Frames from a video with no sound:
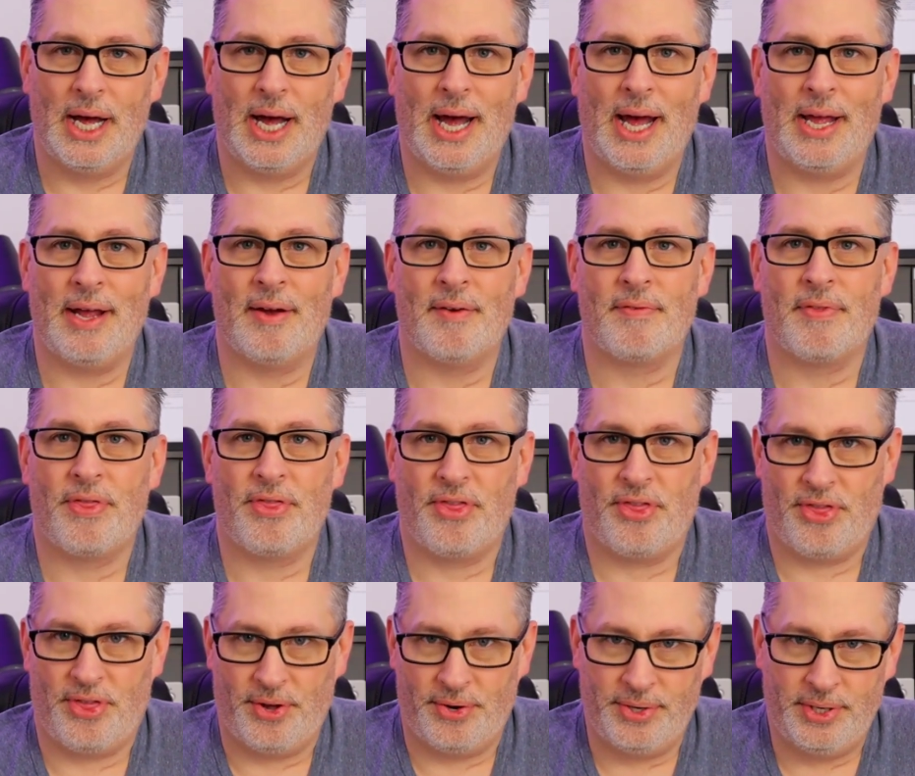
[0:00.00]
I have
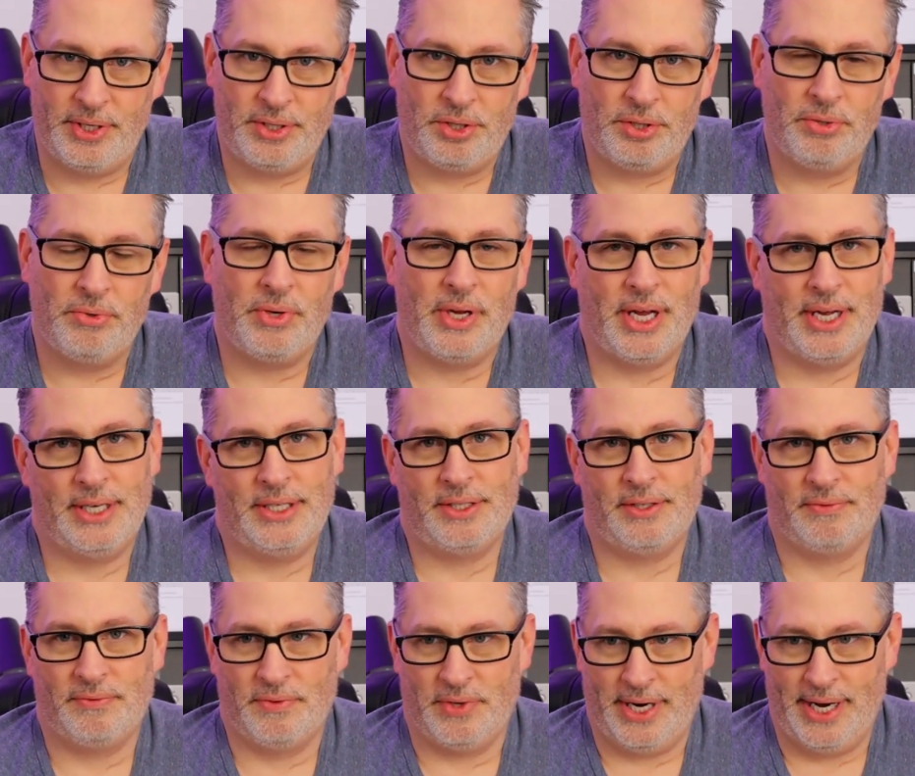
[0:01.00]
32 gigs
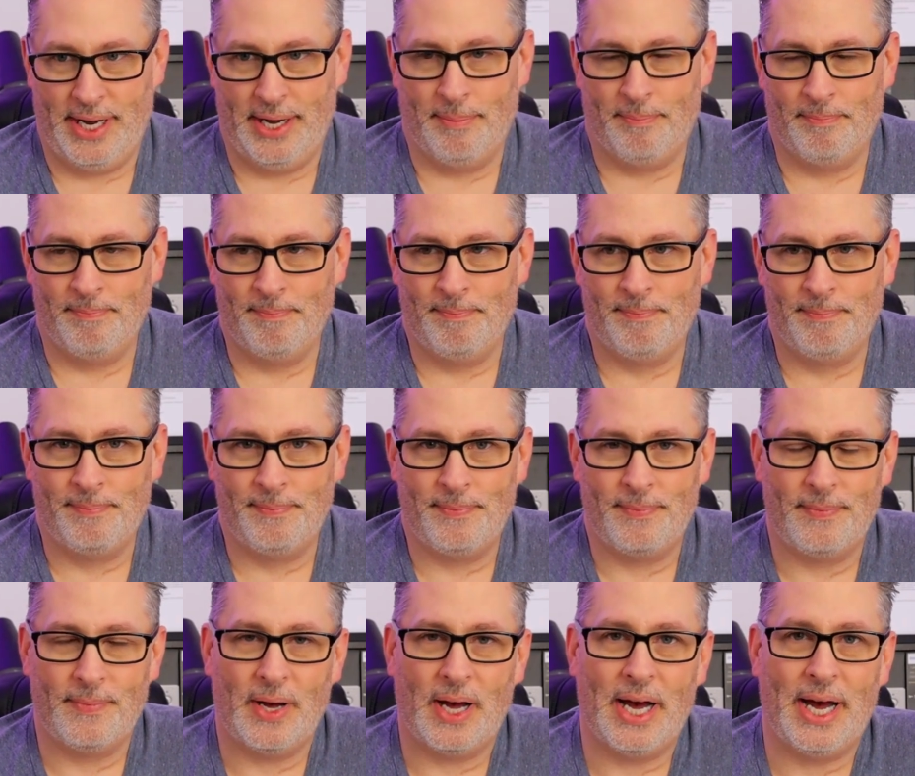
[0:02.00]
of RAM.
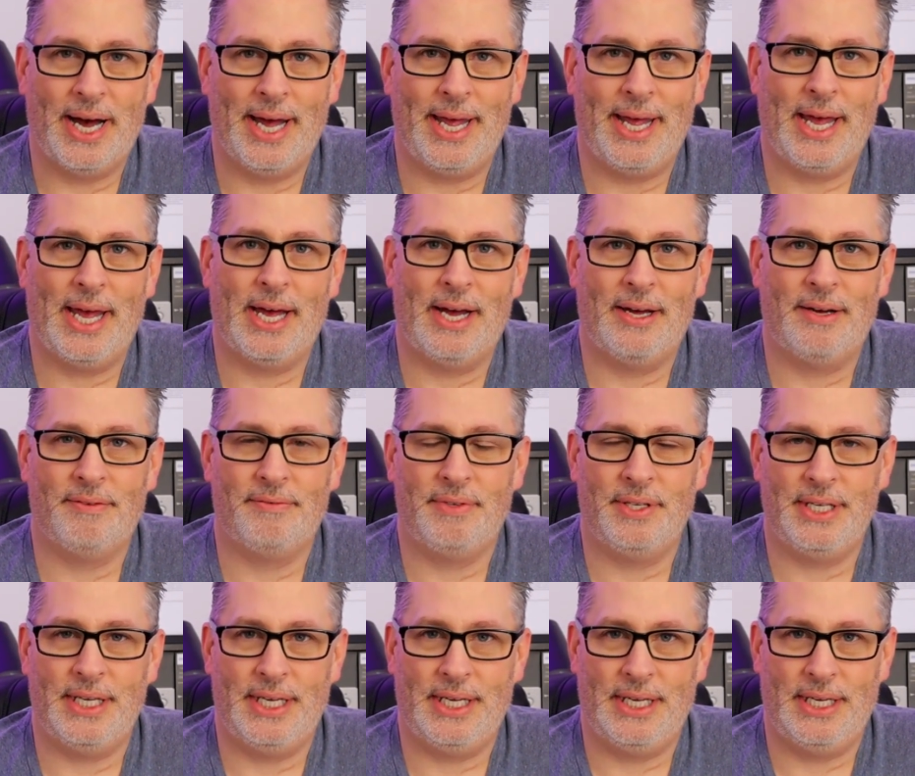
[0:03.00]
I have
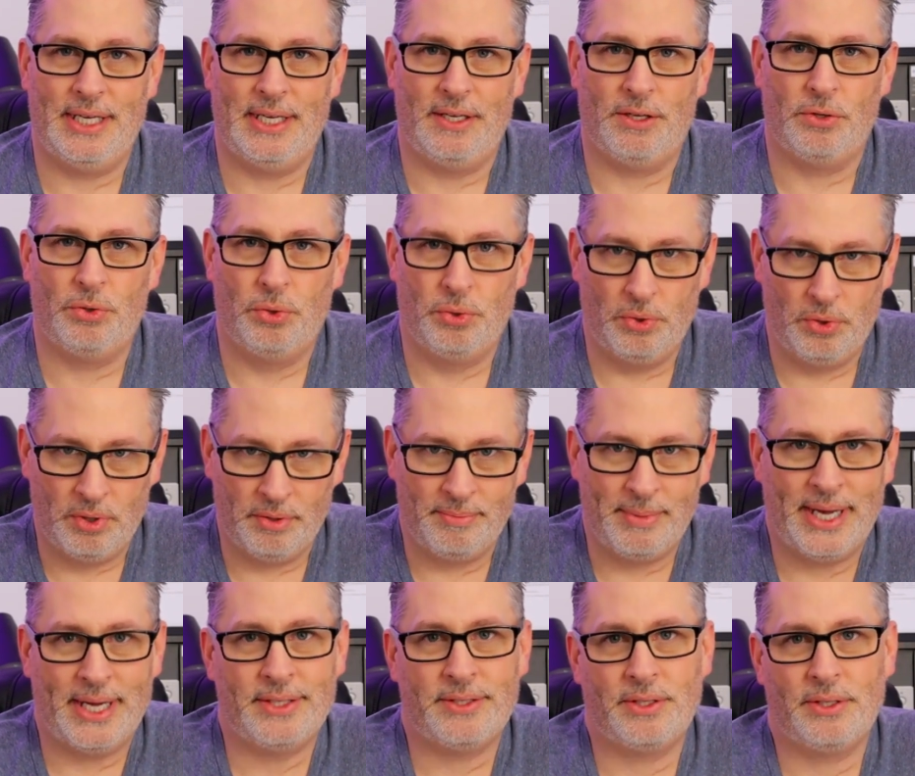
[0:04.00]
a Cooler
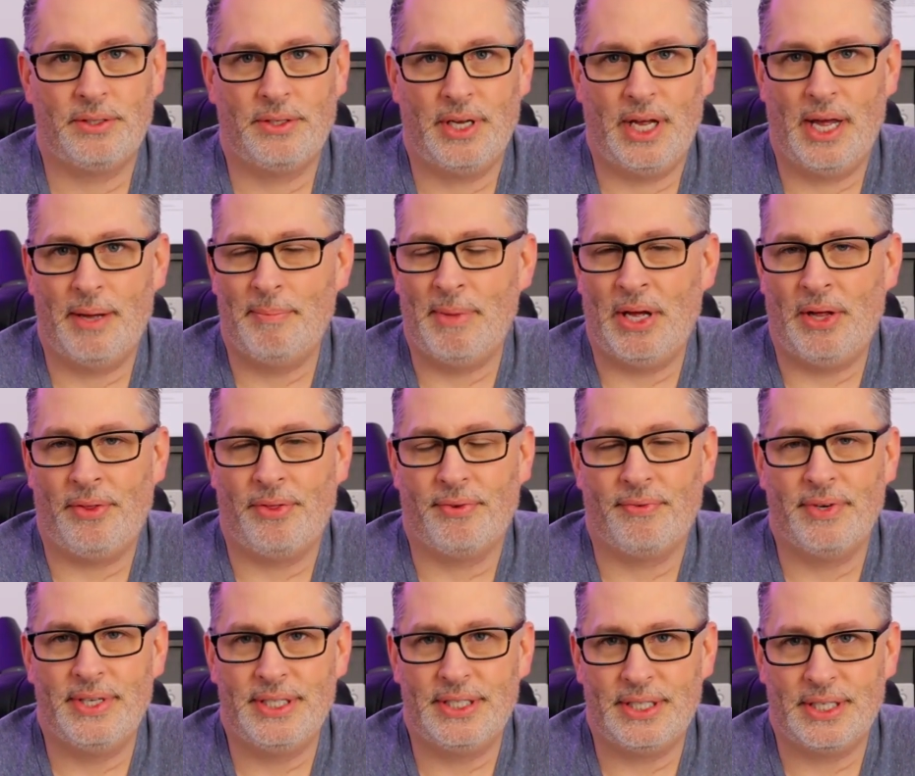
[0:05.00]
Master
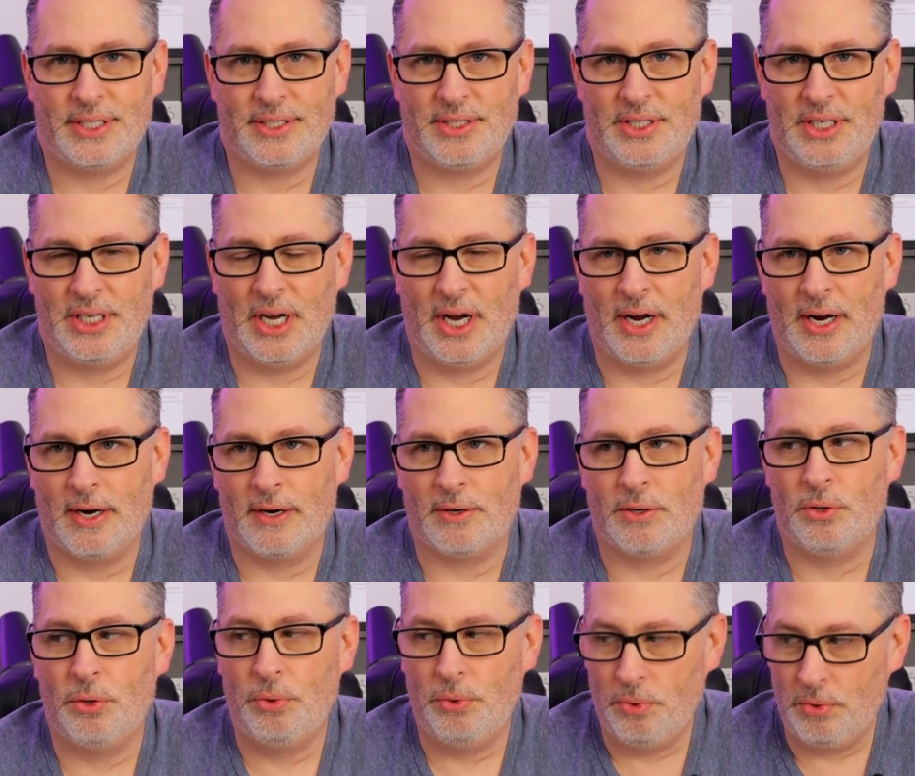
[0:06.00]
ML360R
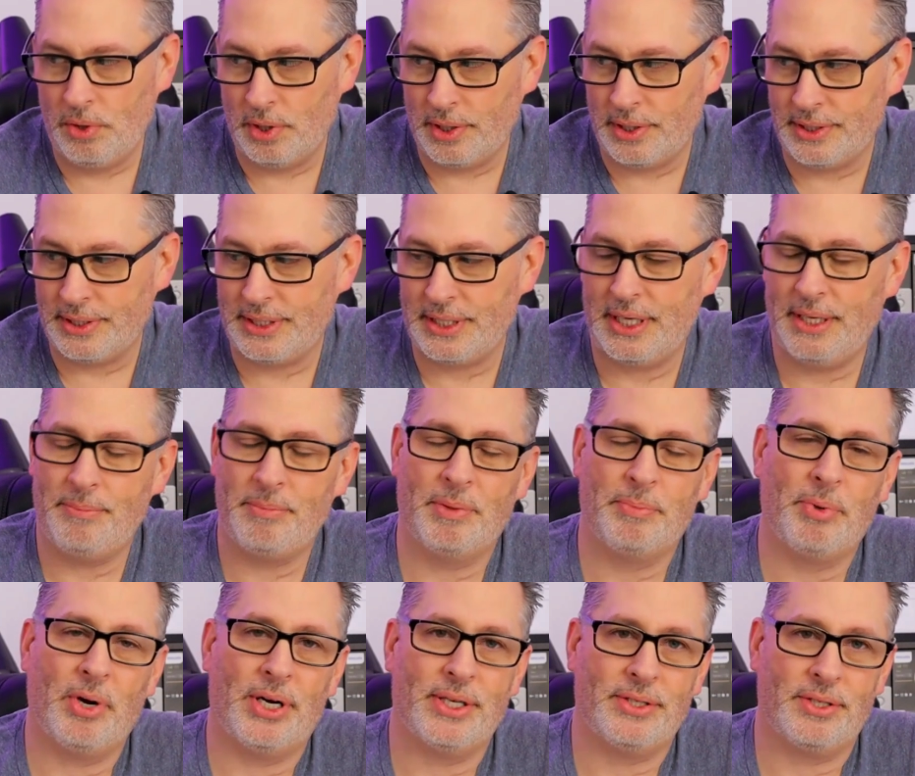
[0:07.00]
cooler to keep the
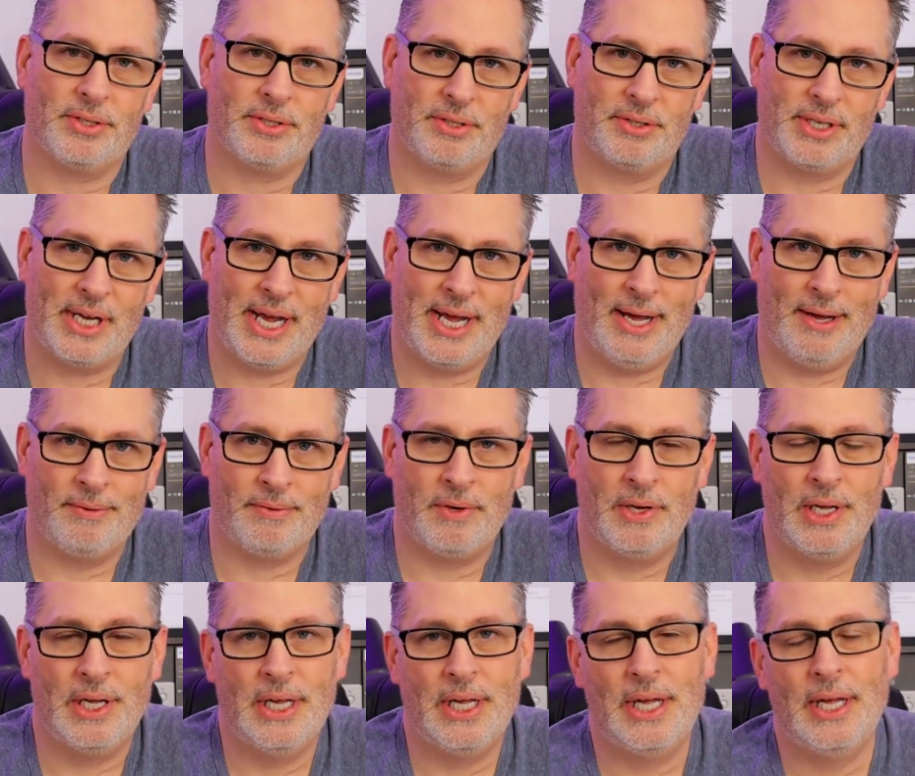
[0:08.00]
processor down.
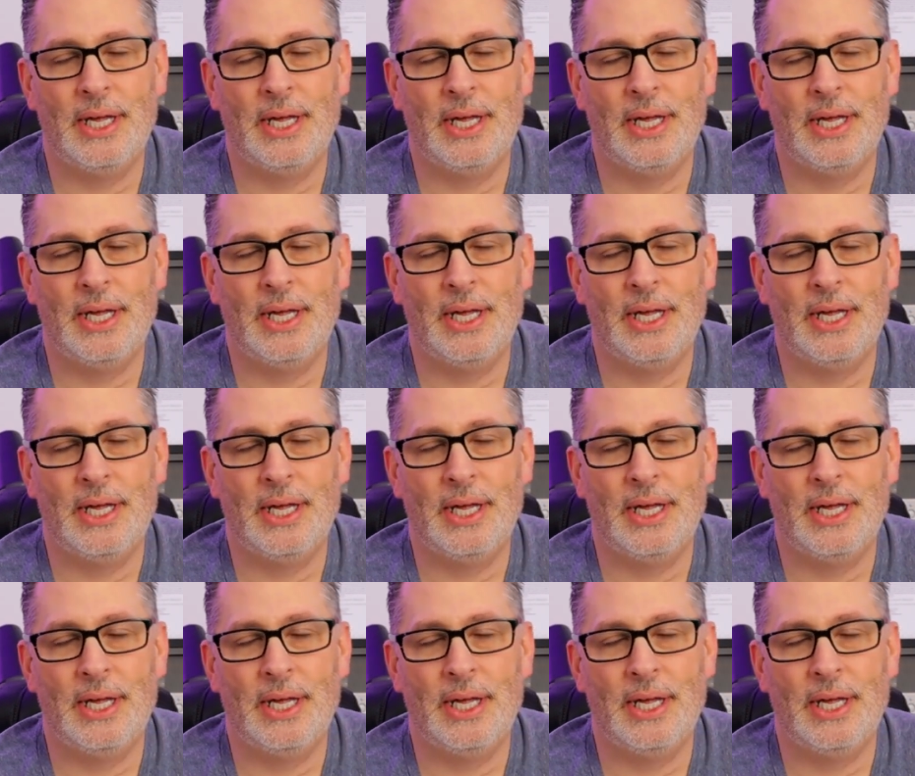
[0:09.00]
